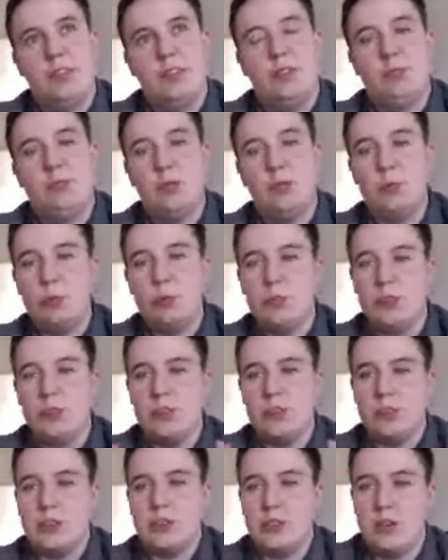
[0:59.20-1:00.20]
rules
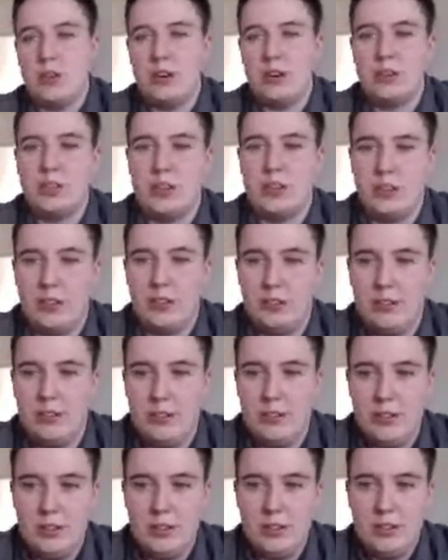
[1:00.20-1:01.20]
and the structure
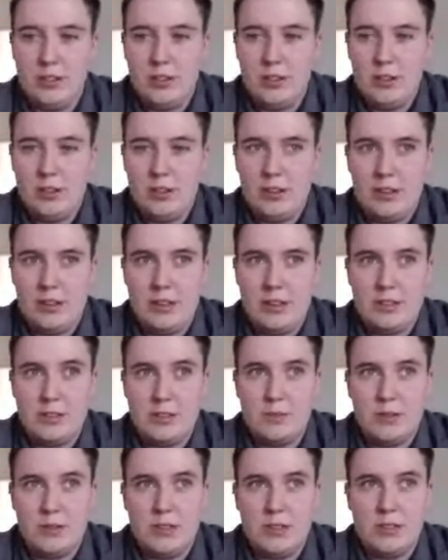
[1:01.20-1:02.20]

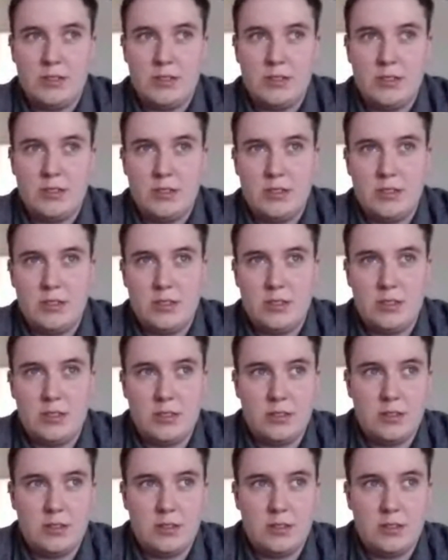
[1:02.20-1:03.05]
is